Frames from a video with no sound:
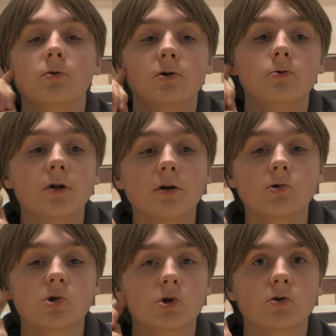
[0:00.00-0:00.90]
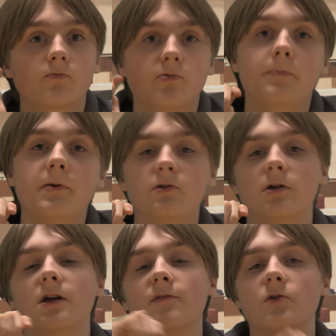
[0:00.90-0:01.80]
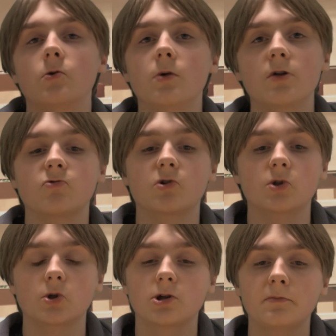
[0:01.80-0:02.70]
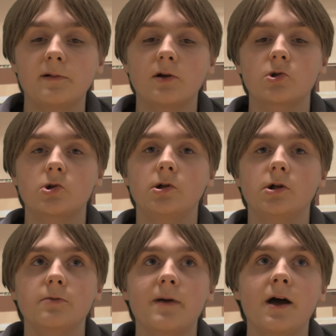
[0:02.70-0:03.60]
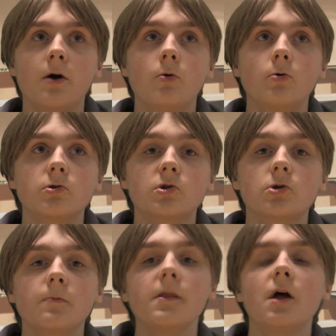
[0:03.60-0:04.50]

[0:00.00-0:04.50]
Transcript: Units to give you interesting subjects to learn about,